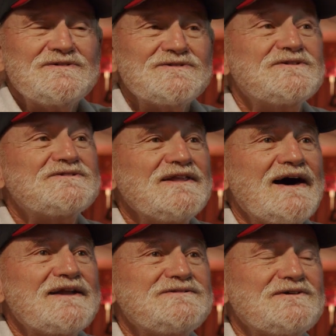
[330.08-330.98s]
So there's a
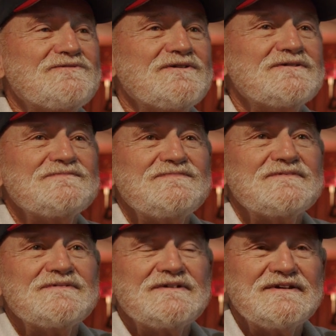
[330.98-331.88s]
lot of different
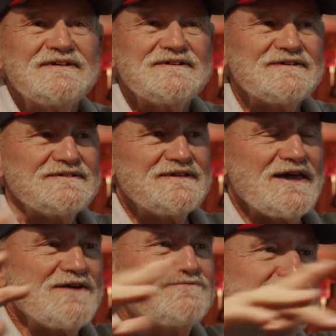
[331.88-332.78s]

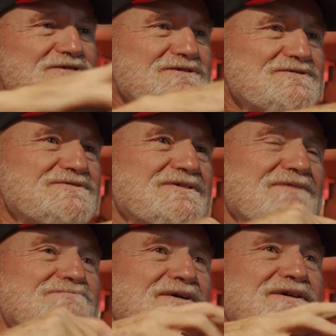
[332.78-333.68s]
avenues
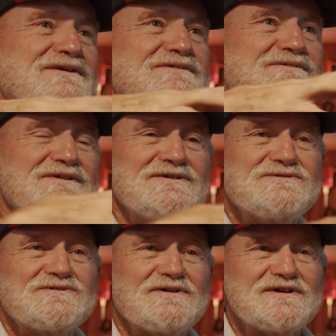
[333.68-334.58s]
that make it
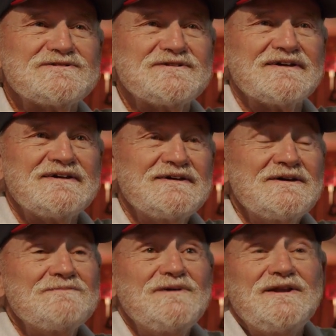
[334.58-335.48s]
interesting.
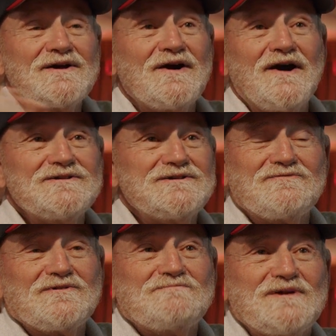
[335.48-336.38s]
Meeting all the
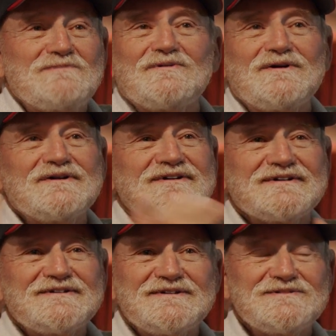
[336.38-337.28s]
different people
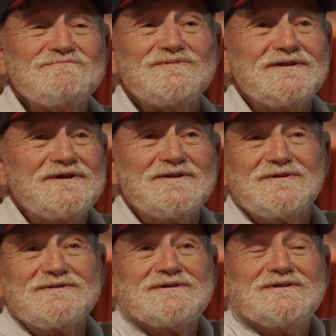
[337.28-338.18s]
is pretty
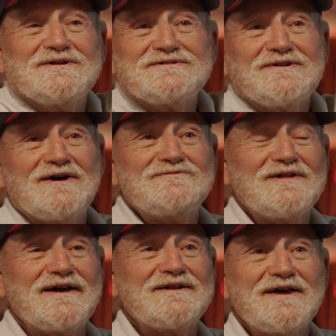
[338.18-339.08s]
cool too. There's an awful
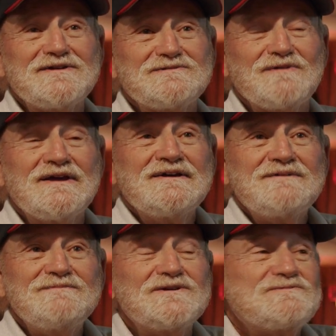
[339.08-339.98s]
lot of nice people.
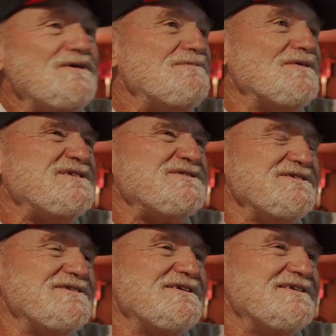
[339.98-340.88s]
I mean, there's people I
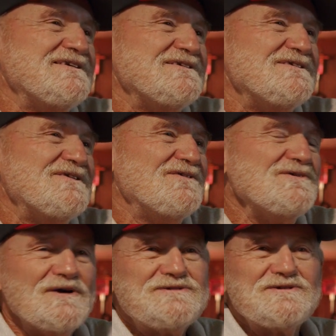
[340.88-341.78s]
see only
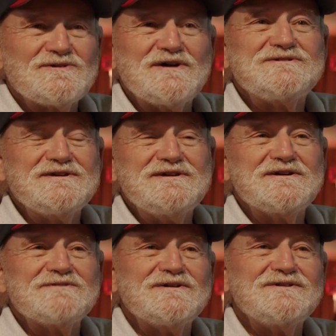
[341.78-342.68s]
once or twice a
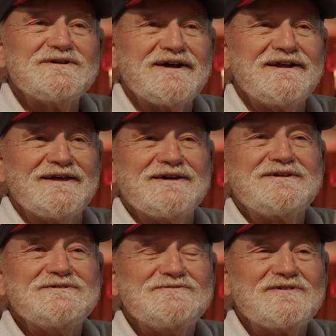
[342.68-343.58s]
year, but they're kind of
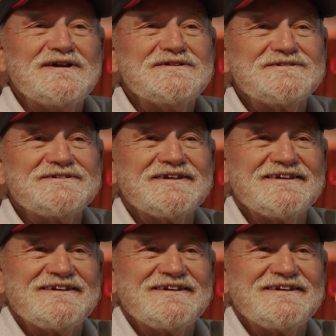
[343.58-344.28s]
like good friends.